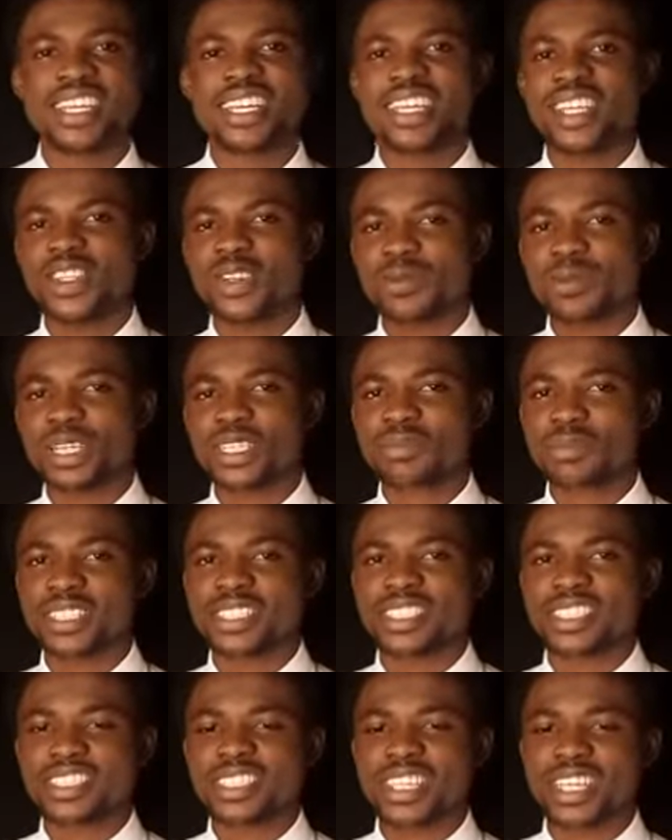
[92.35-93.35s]
A dominant party
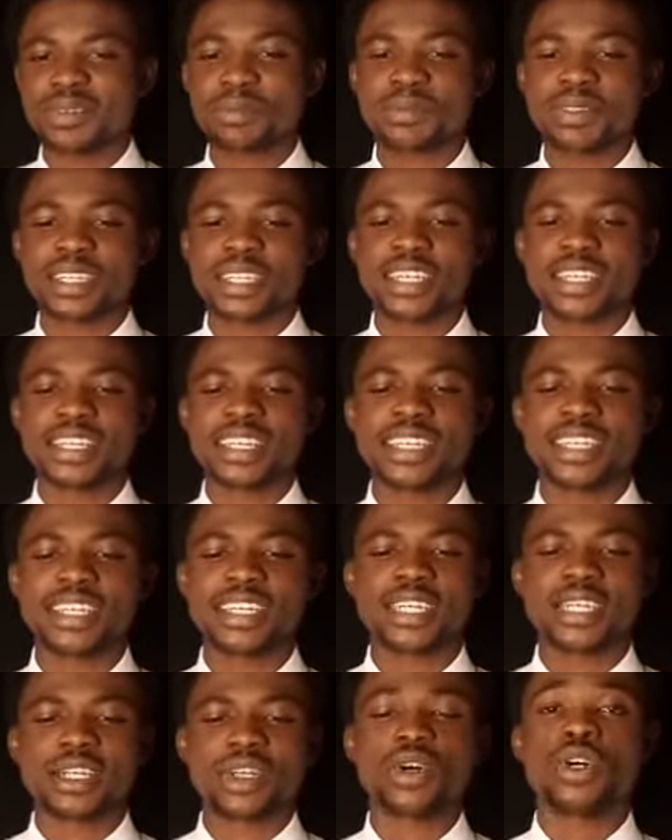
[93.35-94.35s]
system
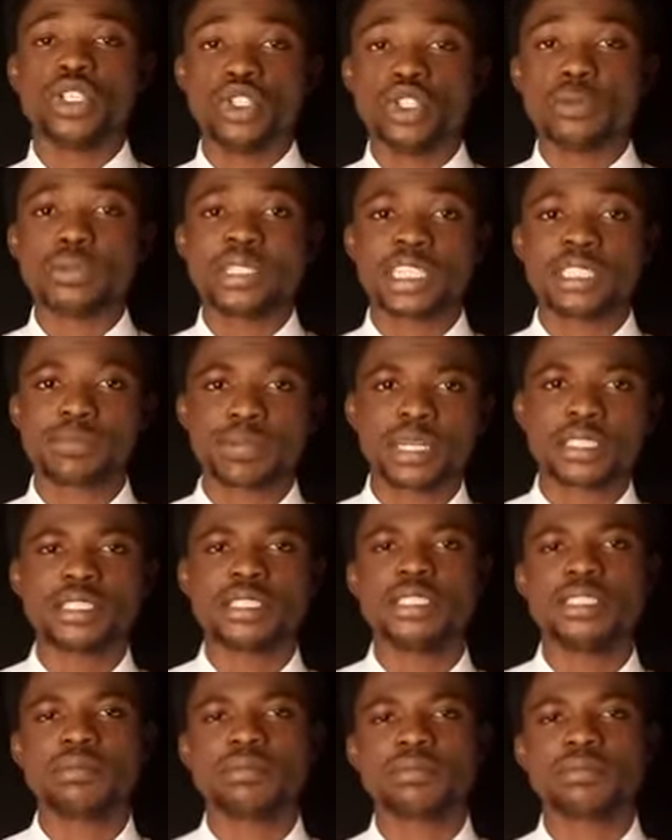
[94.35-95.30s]
or a dominant party